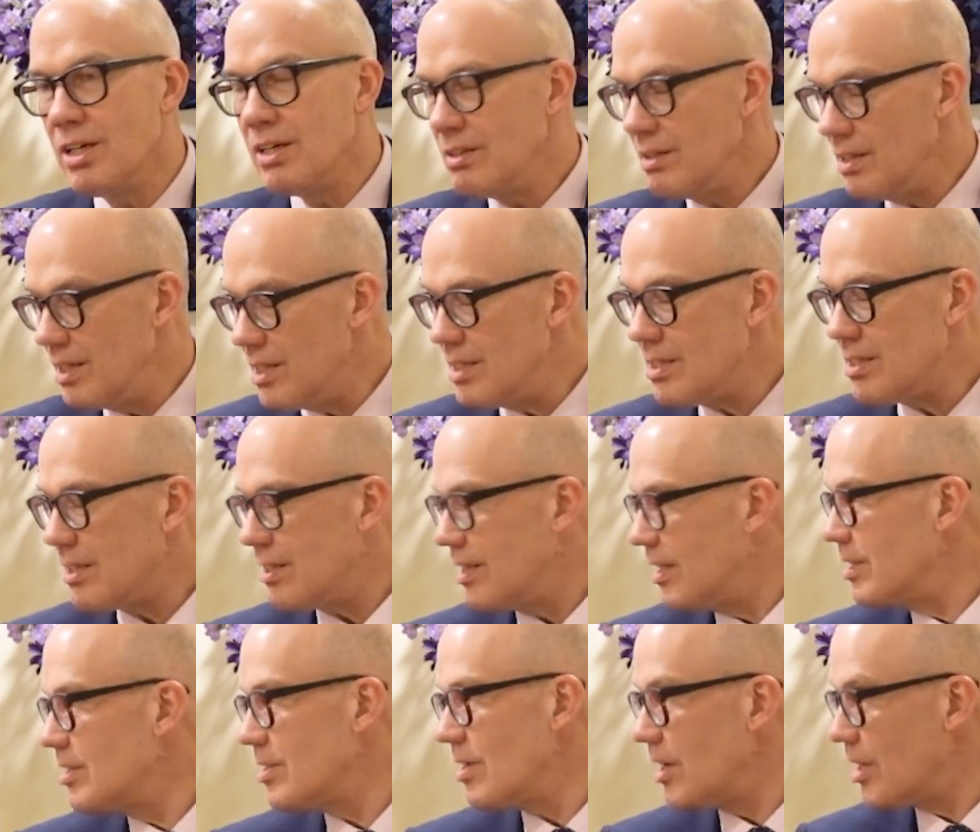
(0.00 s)
These are
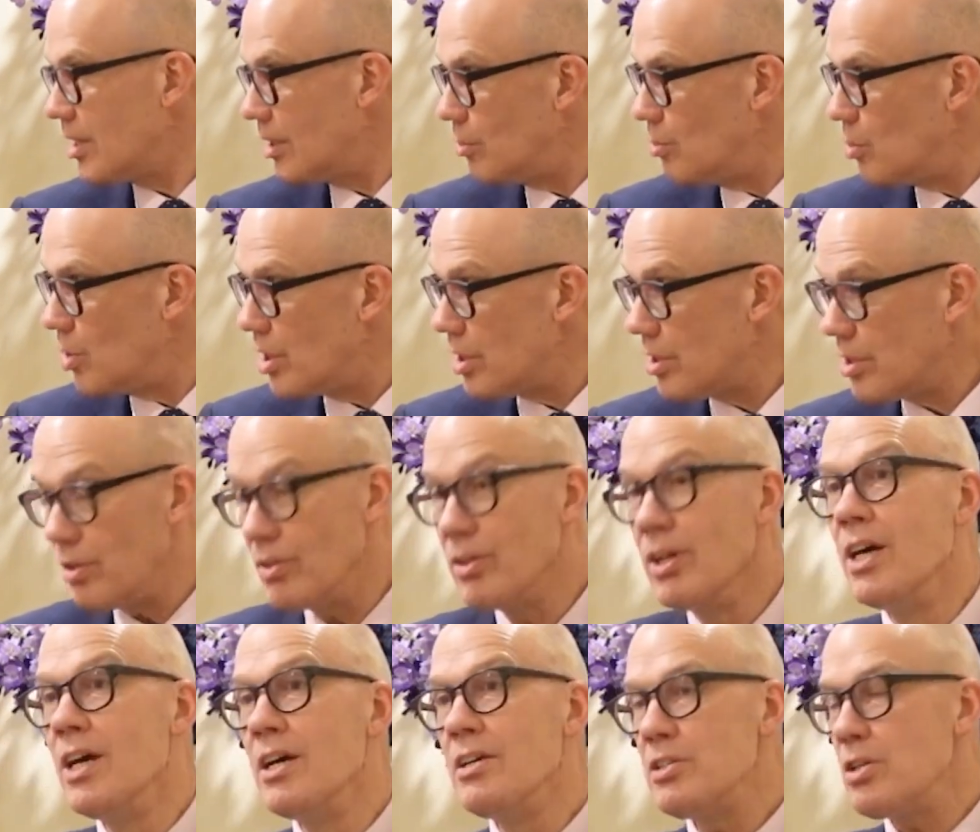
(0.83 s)
things I can work on.
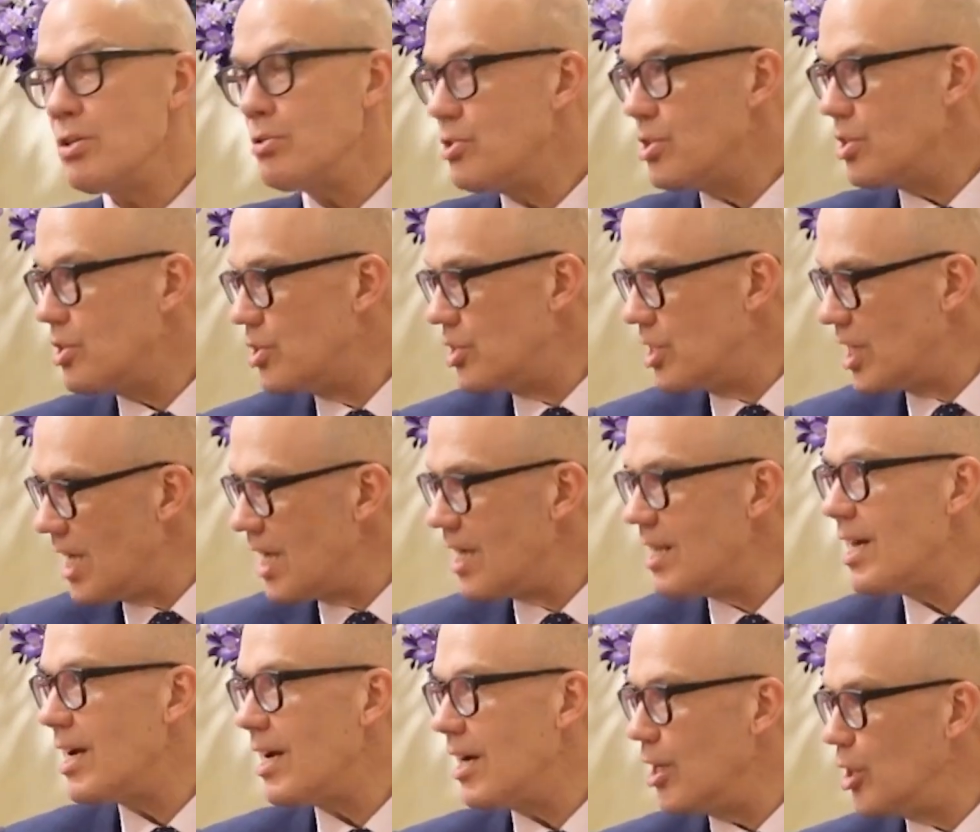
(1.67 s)
So to share
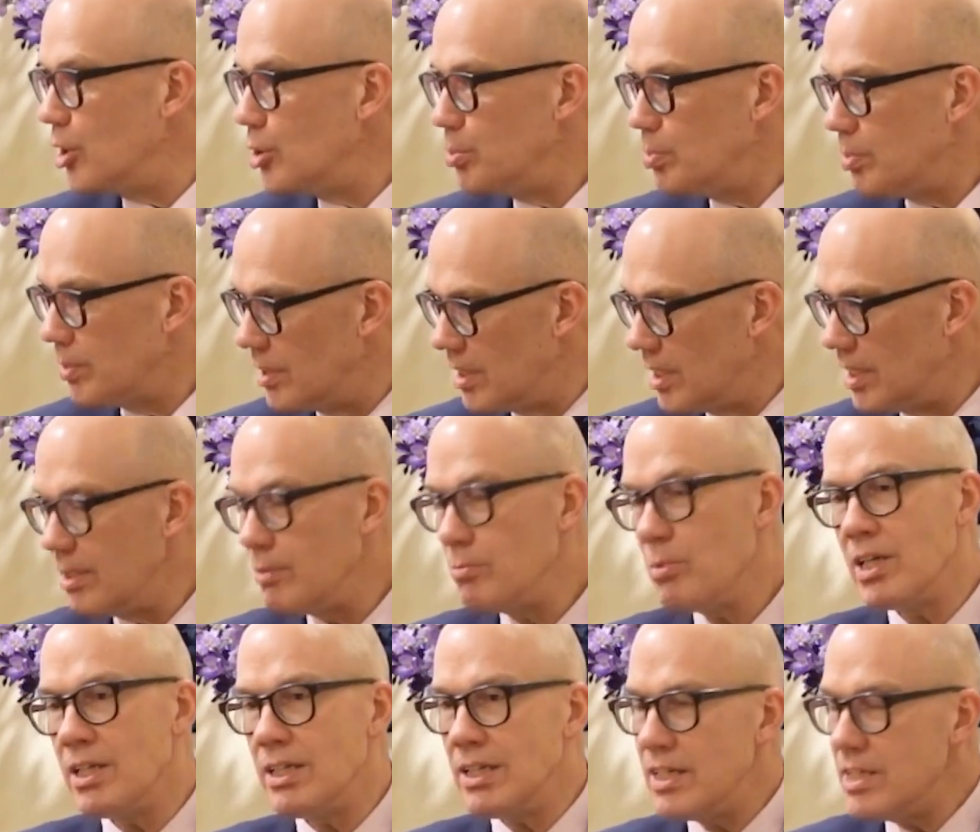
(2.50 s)
that openly,
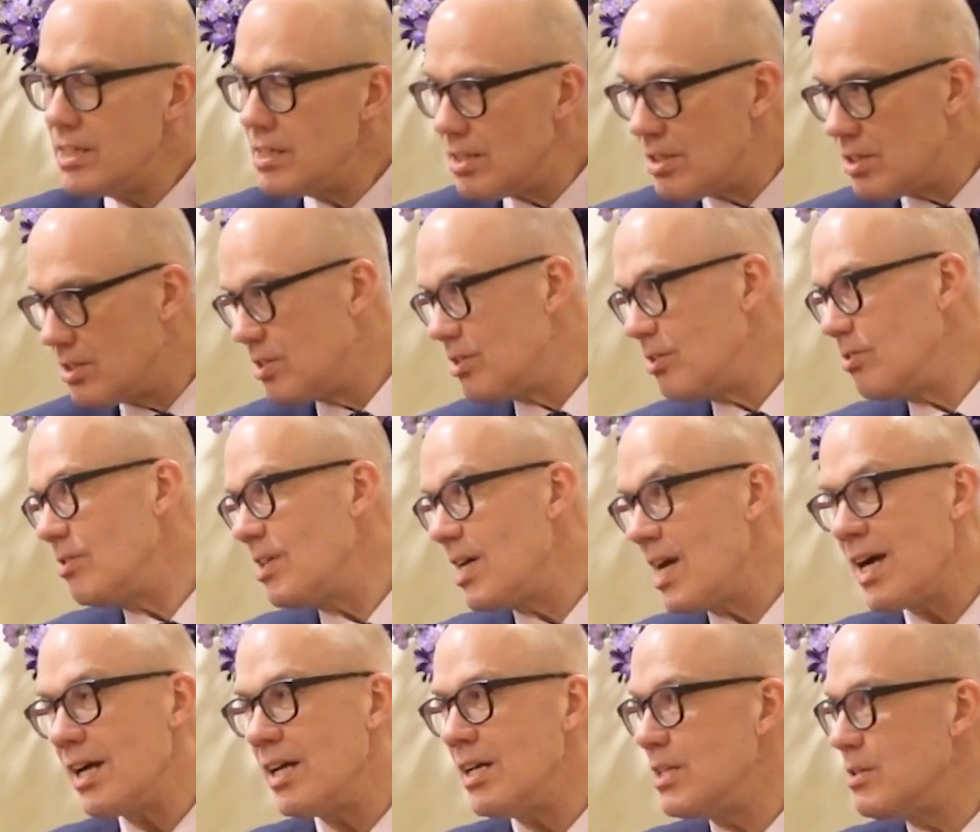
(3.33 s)
when leaders do
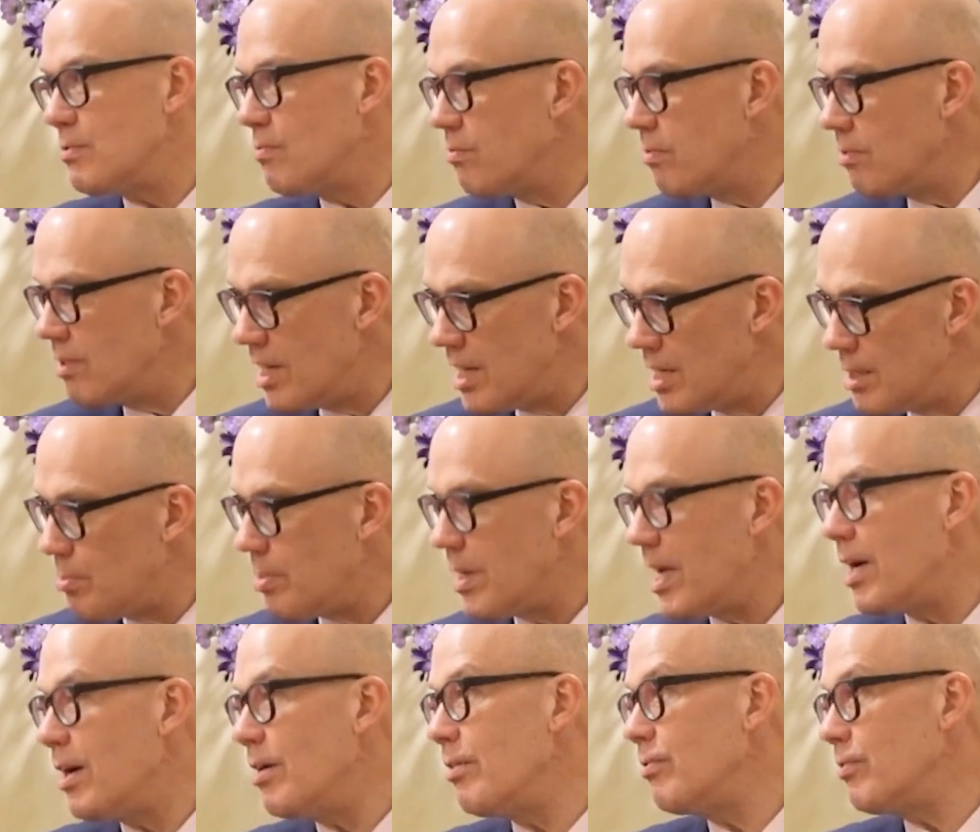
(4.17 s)
that, is really
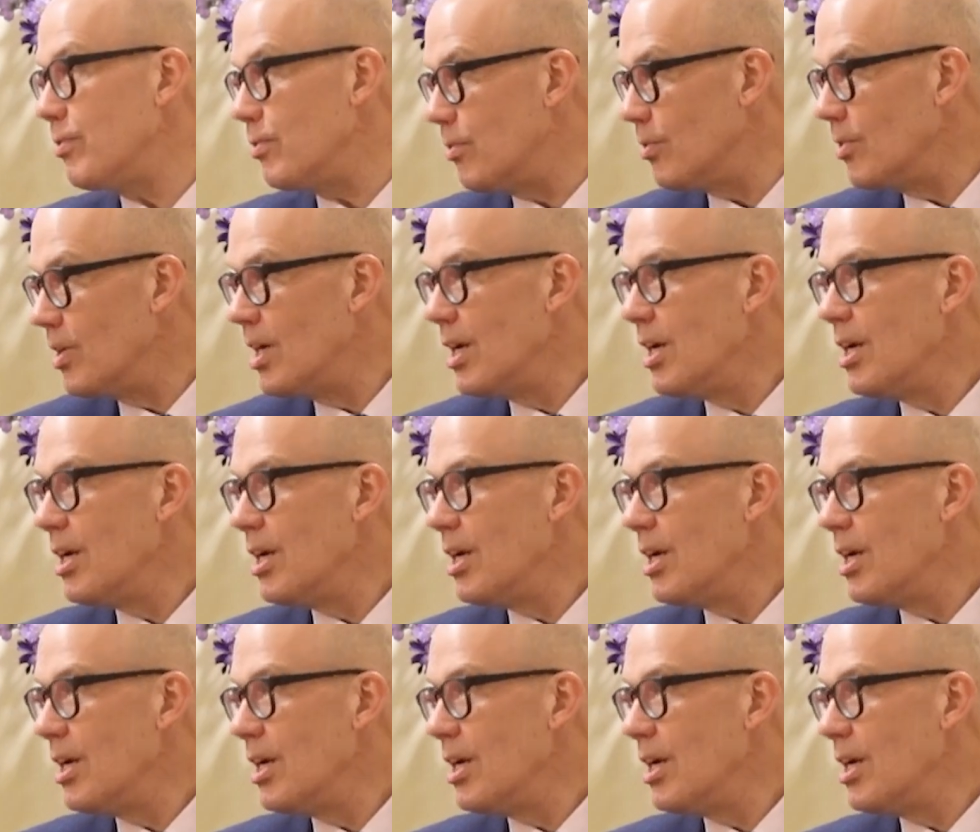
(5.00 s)
powerful,